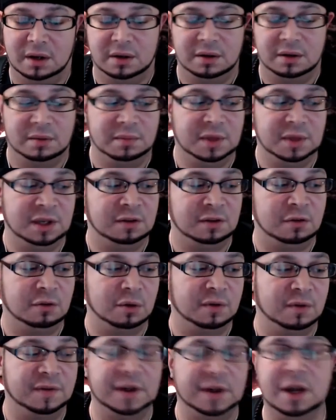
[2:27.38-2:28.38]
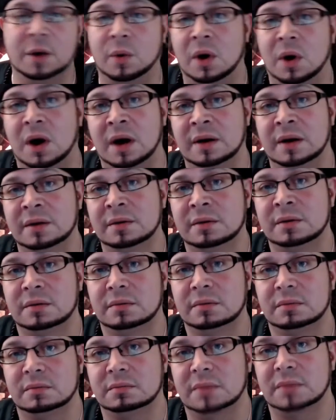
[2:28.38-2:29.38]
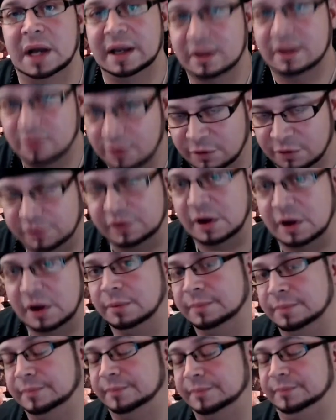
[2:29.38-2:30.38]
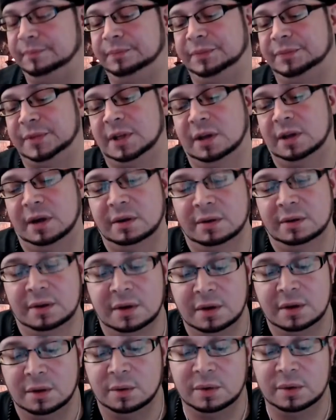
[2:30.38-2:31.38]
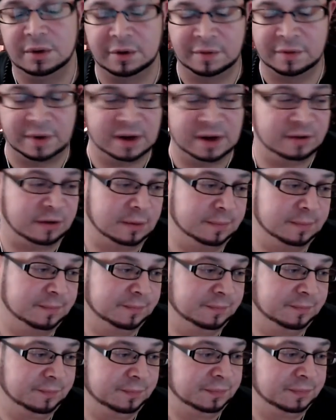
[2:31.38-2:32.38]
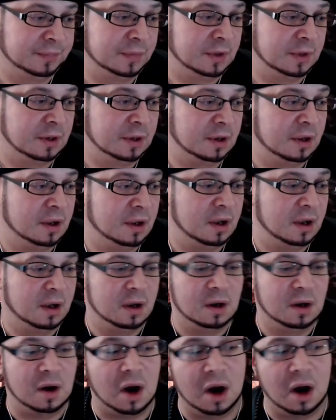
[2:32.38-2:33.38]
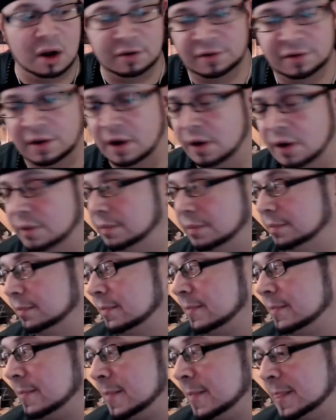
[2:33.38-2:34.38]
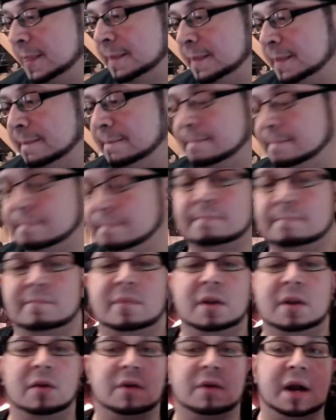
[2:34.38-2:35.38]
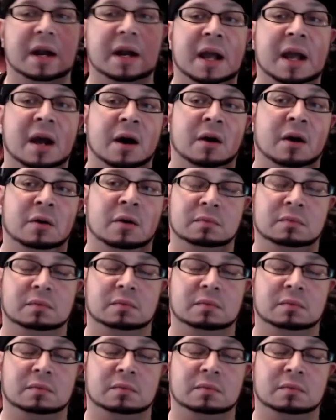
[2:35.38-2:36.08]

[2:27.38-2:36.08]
me to do a video on, I can do so. Within reason. Also, right now,